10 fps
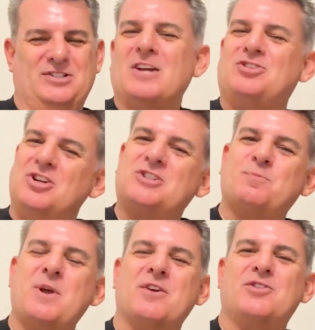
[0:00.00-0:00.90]
I just
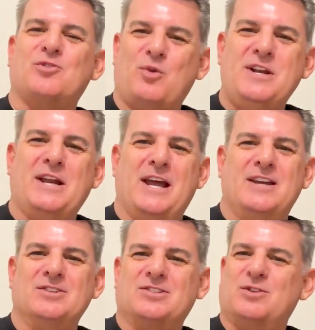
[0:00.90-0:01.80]
spent 3
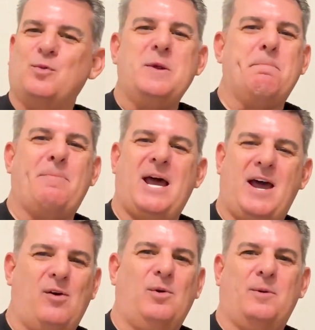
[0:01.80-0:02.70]
days, 3
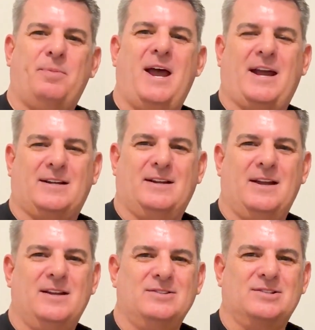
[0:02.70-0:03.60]
power-packed
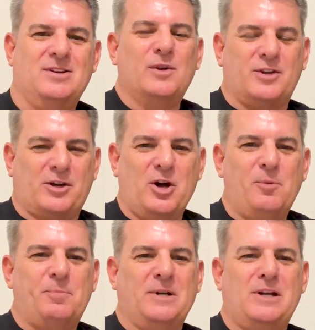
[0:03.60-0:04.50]
days with a
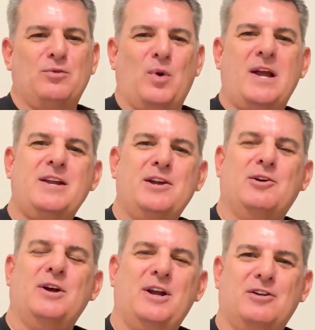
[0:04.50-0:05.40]
company right
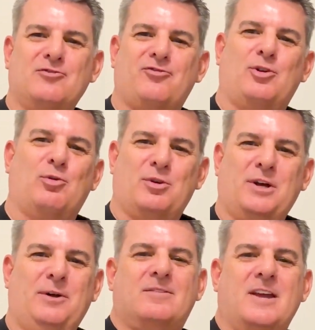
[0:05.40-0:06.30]
here in
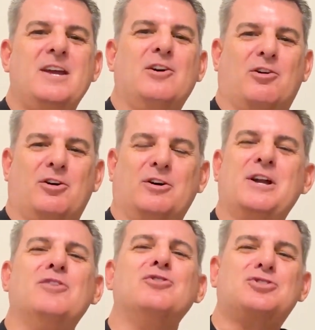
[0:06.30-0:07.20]
Florida. They are
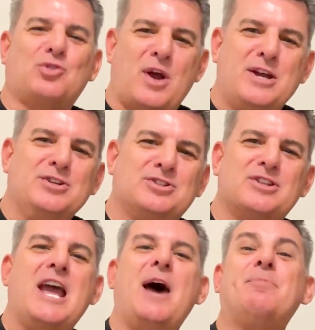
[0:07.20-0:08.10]
in the trades.
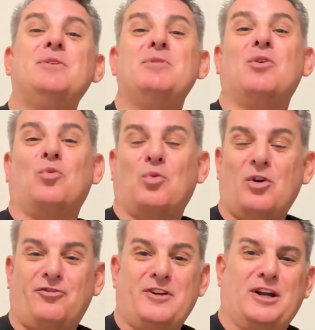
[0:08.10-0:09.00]
They happen to be a
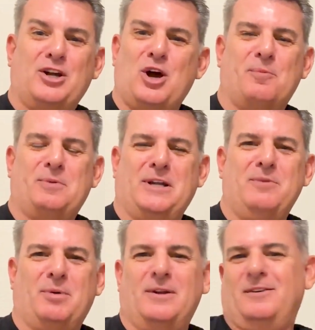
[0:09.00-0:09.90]
roofing company,
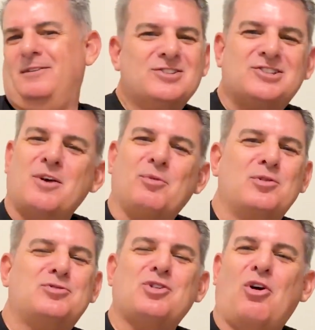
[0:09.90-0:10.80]
but
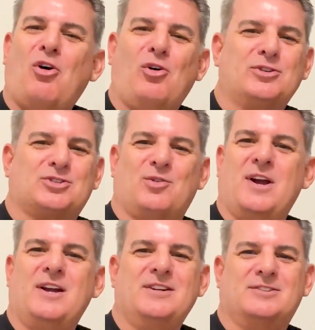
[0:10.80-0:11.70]
similar to all
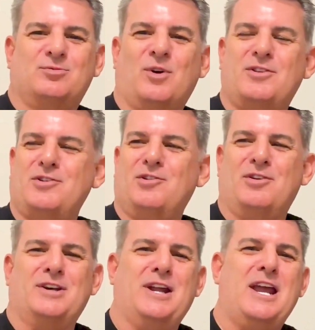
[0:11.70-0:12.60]
trades, whether
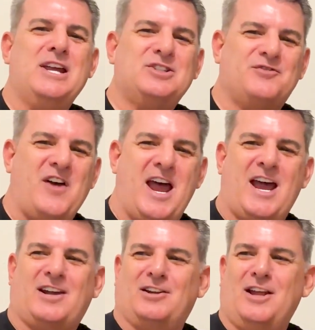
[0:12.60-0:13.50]
you're in
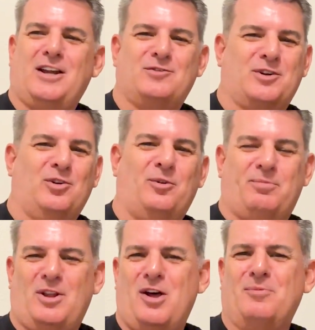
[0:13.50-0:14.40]
HVAC, electrical,
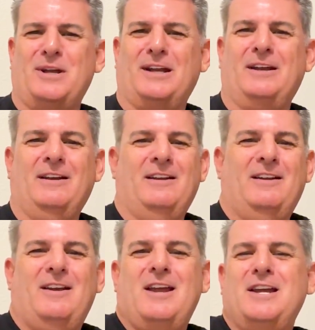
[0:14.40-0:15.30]
plumbing,
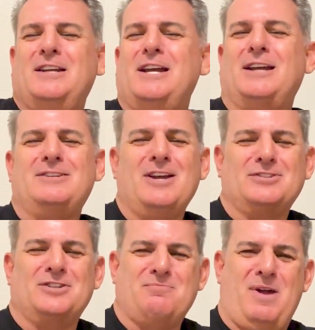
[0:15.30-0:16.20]
heating,
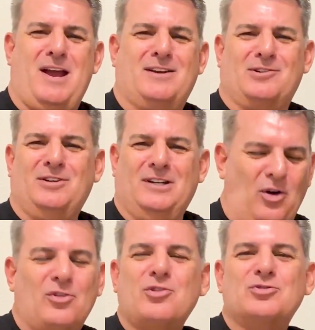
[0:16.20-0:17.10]
doesn't matter.
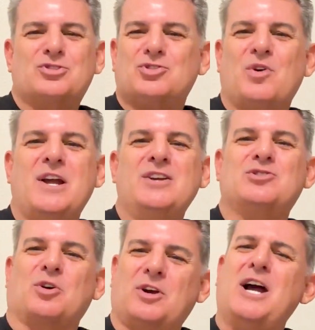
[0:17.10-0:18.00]
All those
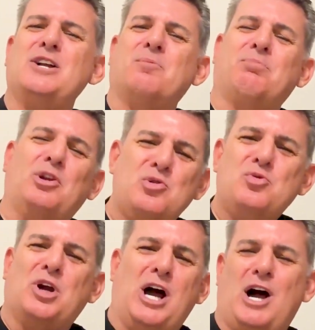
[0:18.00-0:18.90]
trades are kind of blue
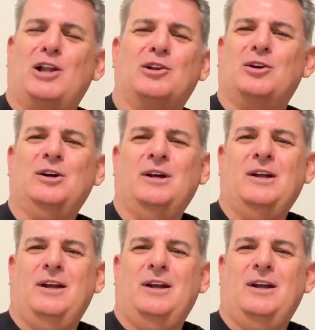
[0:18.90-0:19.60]
collar.